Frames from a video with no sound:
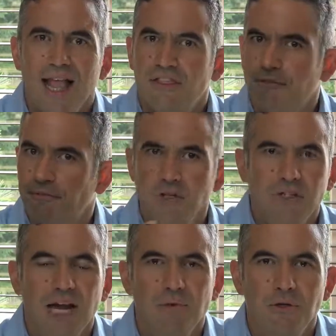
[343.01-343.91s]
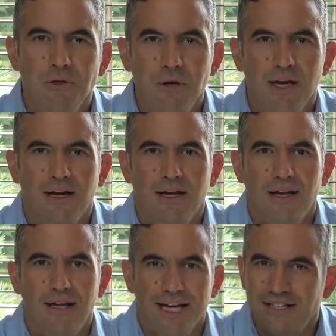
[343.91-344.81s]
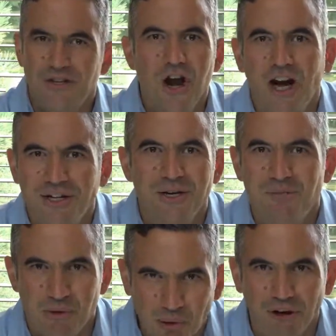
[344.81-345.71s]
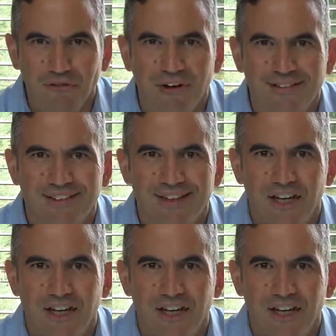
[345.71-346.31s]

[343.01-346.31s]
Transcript: The first time you do it, it's not going to be perfect.